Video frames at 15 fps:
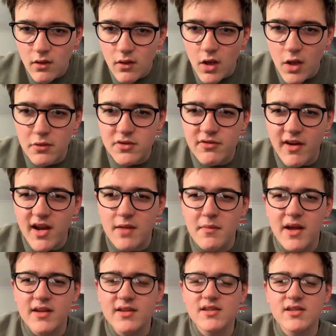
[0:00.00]
Who would you
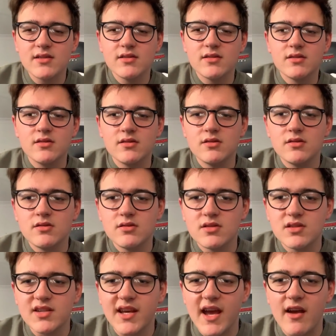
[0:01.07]
recommend
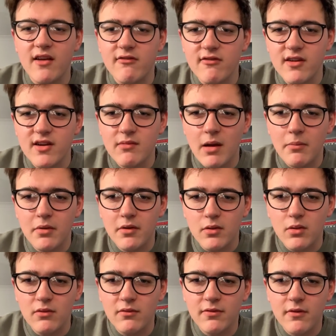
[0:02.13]
to get a remap on a
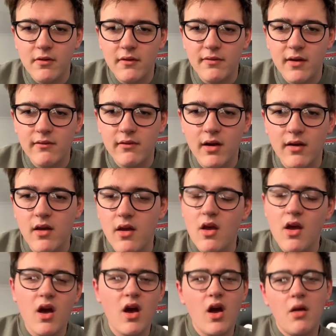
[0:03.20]
145i?
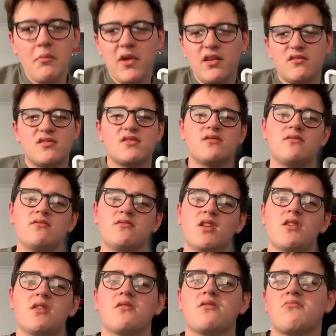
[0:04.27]
I mean,
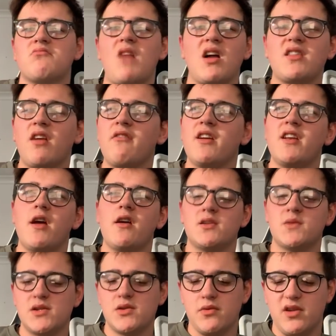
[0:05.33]
I don't really know. It
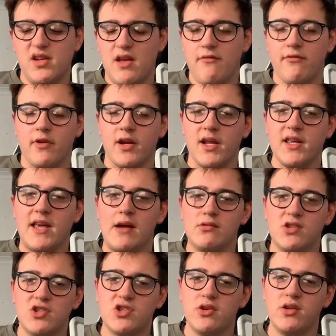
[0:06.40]
depends where you live, really.
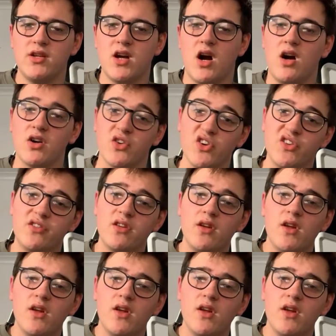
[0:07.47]
Celtic Tuning are good.